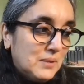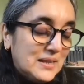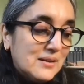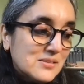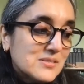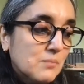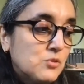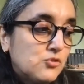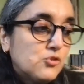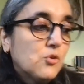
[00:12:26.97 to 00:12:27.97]
But there is some
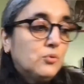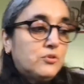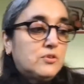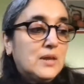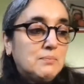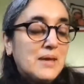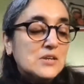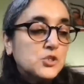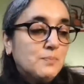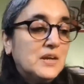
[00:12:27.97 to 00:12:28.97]
truth that
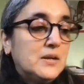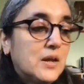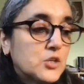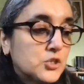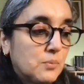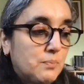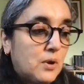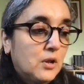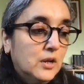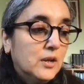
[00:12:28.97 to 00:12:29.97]
Benjamin touched
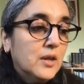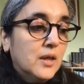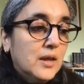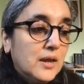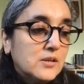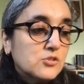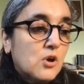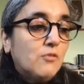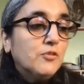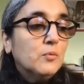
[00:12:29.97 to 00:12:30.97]
upon. It is
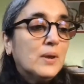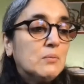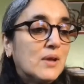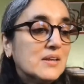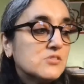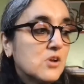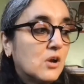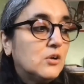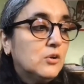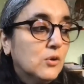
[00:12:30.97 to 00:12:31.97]
often when one is
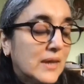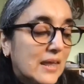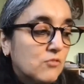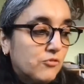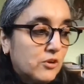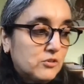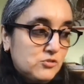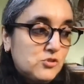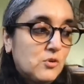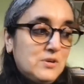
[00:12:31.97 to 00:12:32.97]
not looking for a
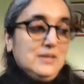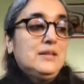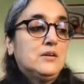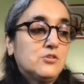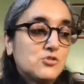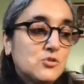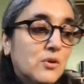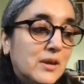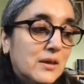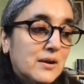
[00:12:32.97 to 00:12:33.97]
story that a
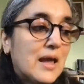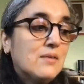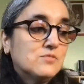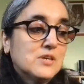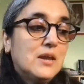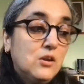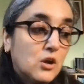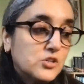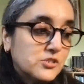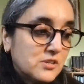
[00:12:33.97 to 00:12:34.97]
story arrives and
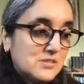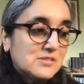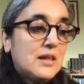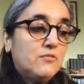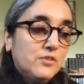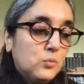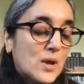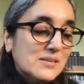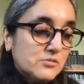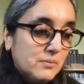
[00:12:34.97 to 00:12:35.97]
lodges itself in
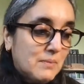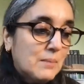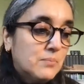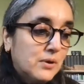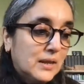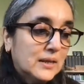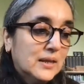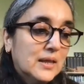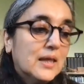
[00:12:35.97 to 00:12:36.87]
one's remembering.